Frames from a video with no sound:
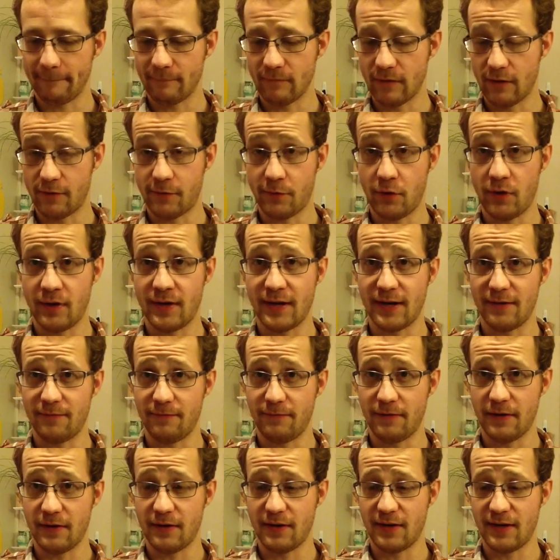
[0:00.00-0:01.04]
It's very nice,
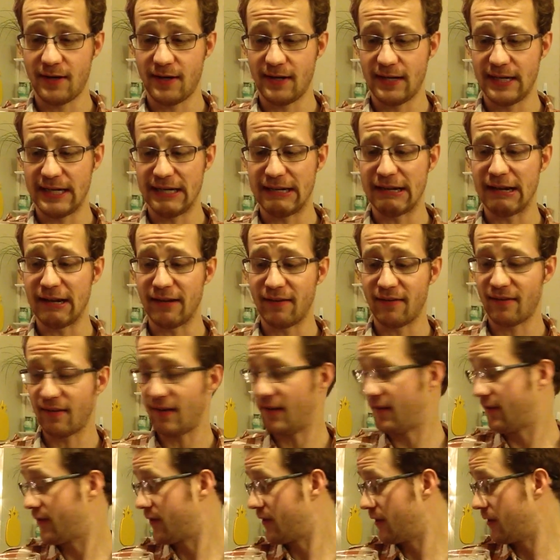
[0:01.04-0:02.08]
very intense.
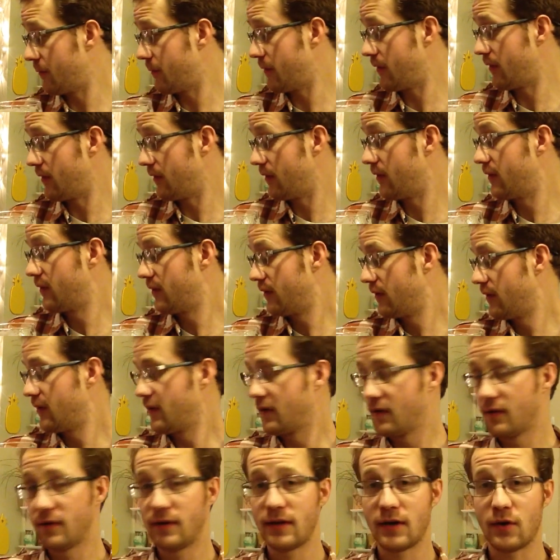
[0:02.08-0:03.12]
It's gonna
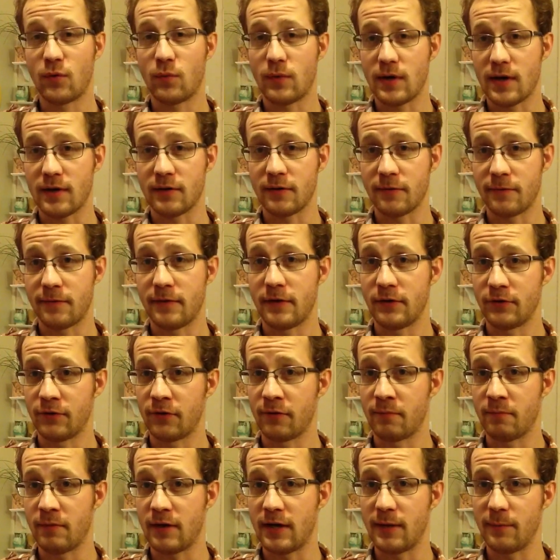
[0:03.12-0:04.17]
take a while to finish
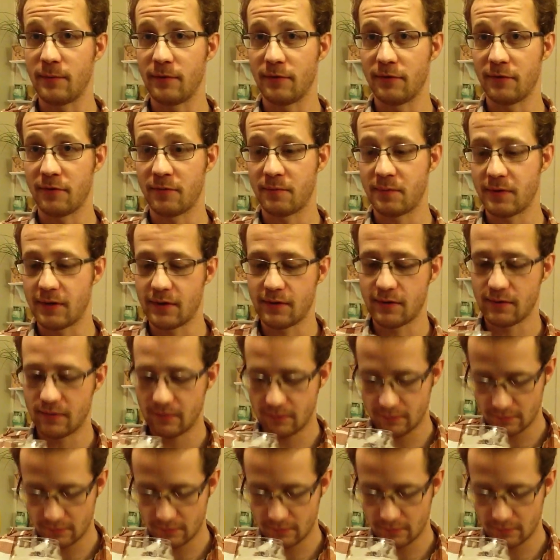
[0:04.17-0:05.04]
this bomber, this beer.